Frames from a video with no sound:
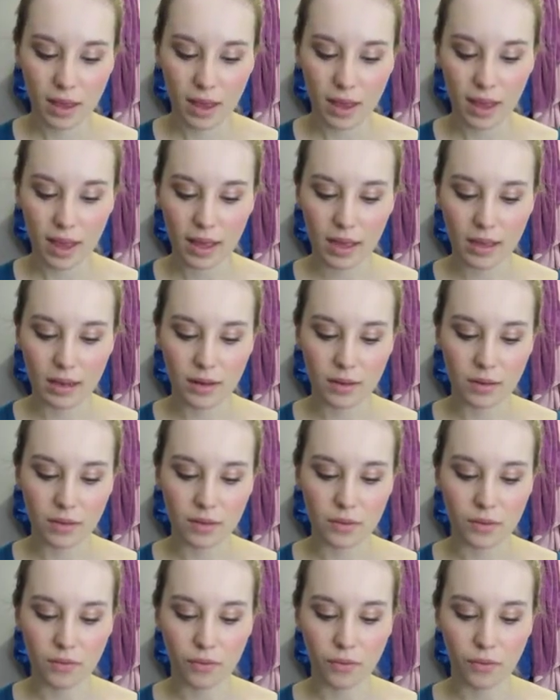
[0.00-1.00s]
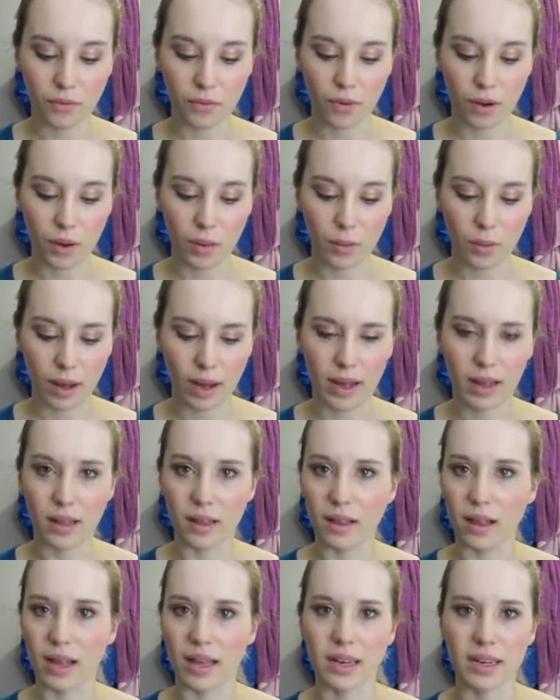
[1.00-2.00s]
And for a
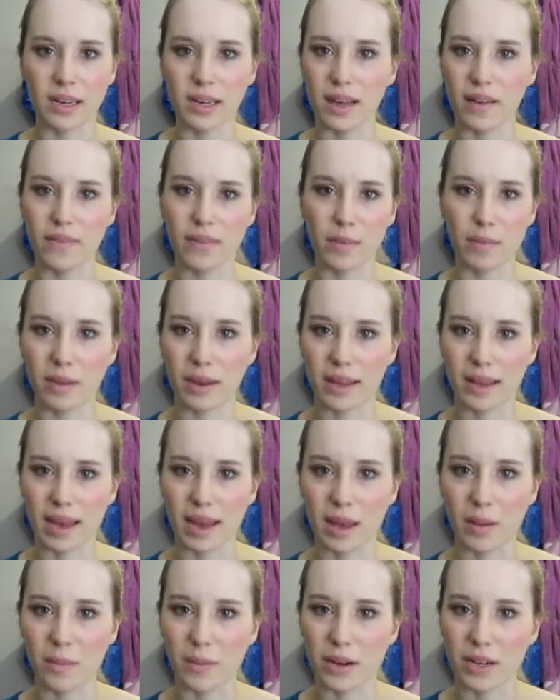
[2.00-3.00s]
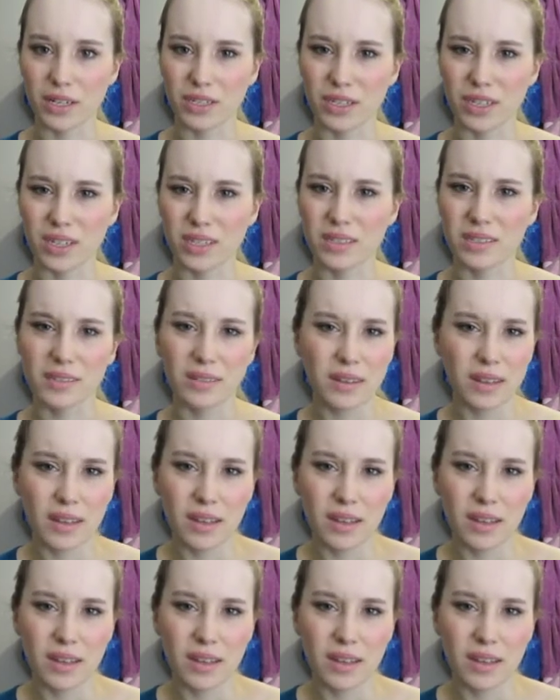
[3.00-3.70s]
while, I didn't have that many eye brushes.